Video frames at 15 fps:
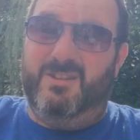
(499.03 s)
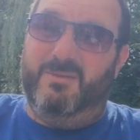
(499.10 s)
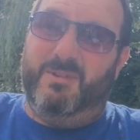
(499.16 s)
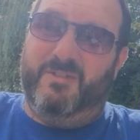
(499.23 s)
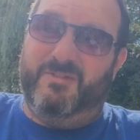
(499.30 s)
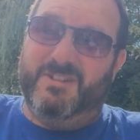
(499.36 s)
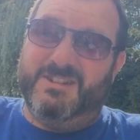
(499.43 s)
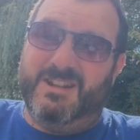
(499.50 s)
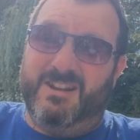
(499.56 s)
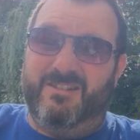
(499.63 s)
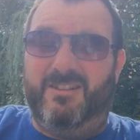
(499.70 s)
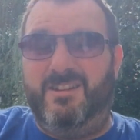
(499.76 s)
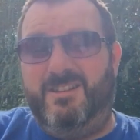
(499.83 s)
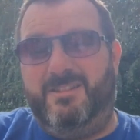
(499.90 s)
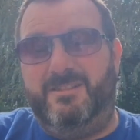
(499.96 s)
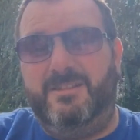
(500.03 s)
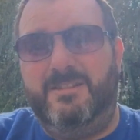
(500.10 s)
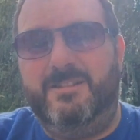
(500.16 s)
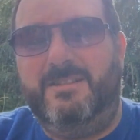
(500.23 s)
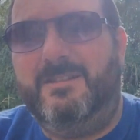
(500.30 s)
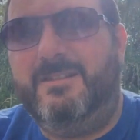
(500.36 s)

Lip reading: I've offered a tenner either.